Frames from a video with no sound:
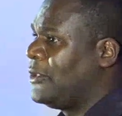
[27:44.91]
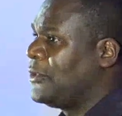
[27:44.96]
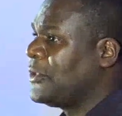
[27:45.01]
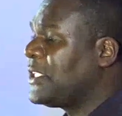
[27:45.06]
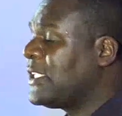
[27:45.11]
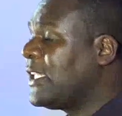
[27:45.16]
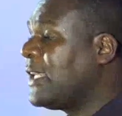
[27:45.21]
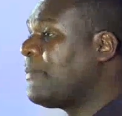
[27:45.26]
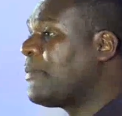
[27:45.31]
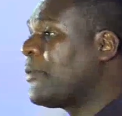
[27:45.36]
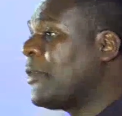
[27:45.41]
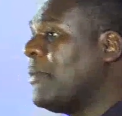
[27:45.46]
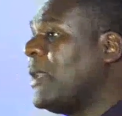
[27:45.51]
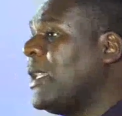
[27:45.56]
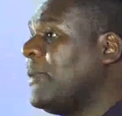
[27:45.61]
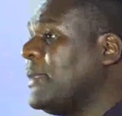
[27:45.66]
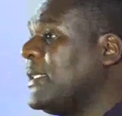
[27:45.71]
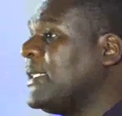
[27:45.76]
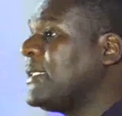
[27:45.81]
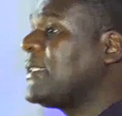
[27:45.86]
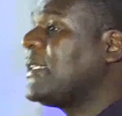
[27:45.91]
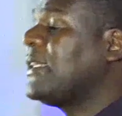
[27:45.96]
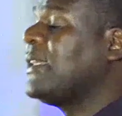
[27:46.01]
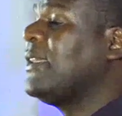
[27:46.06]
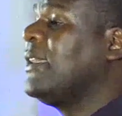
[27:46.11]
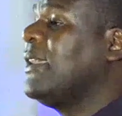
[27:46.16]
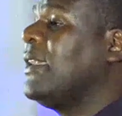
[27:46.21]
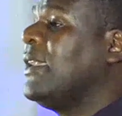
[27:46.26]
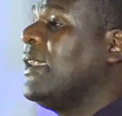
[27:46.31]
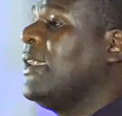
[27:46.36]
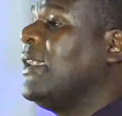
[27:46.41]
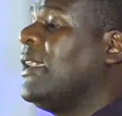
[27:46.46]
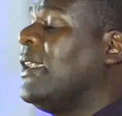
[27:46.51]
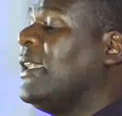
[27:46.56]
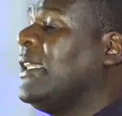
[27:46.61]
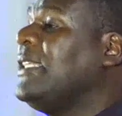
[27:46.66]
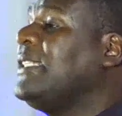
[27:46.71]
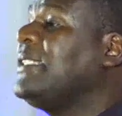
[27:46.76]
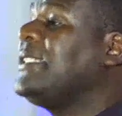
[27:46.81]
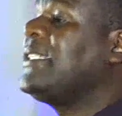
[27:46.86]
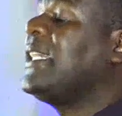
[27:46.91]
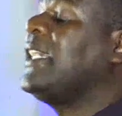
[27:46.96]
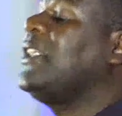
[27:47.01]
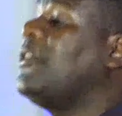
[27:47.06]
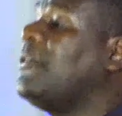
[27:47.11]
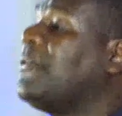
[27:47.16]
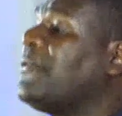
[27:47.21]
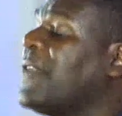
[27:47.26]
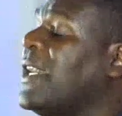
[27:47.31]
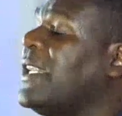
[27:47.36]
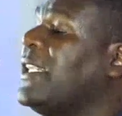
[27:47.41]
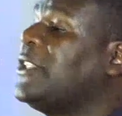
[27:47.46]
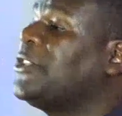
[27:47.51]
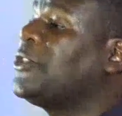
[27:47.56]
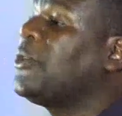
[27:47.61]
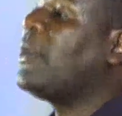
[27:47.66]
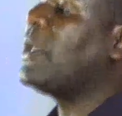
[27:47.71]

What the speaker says: You see, the problem is, instead of running